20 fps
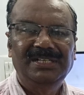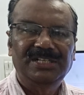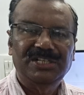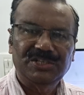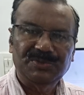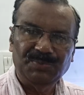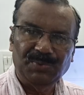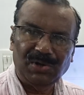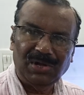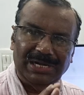
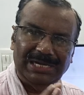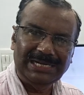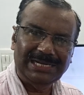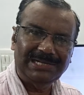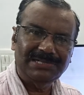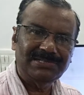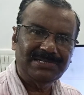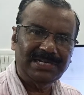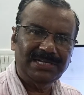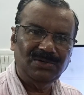Small
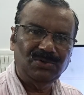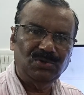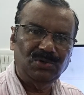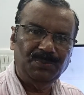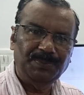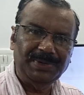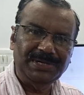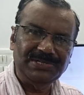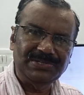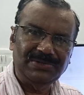intestine
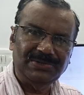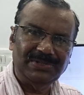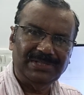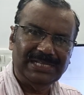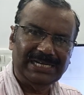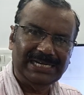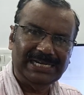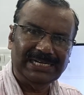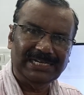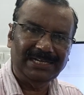opens into
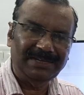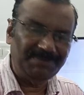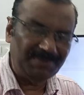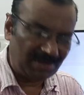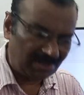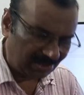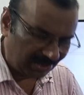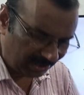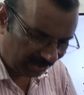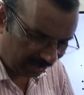the rectum or